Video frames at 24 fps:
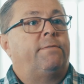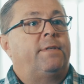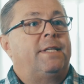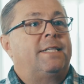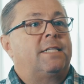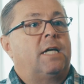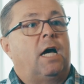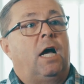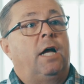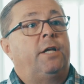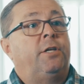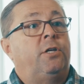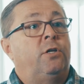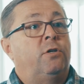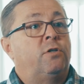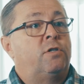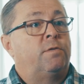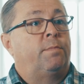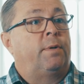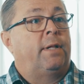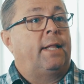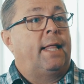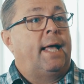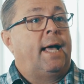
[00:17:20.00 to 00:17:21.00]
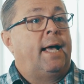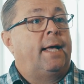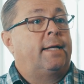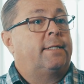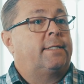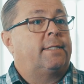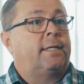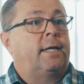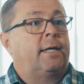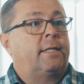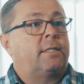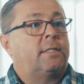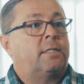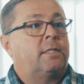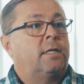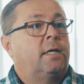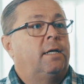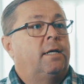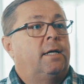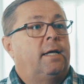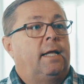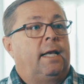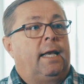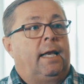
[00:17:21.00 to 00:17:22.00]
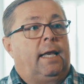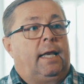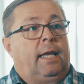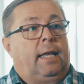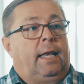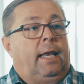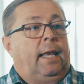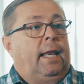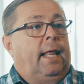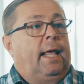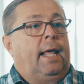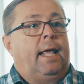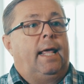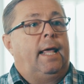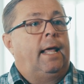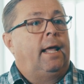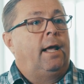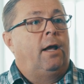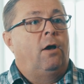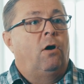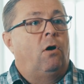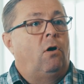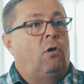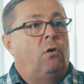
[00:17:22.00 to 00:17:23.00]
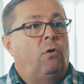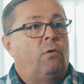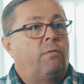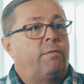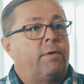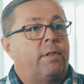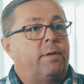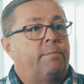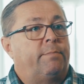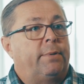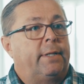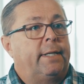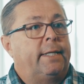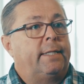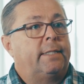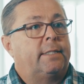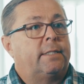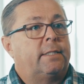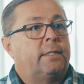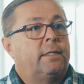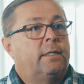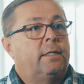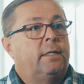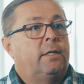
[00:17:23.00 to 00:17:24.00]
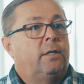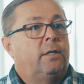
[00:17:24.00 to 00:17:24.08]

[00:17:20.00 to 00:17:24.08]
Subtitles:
of these unusable assets laying all over the place?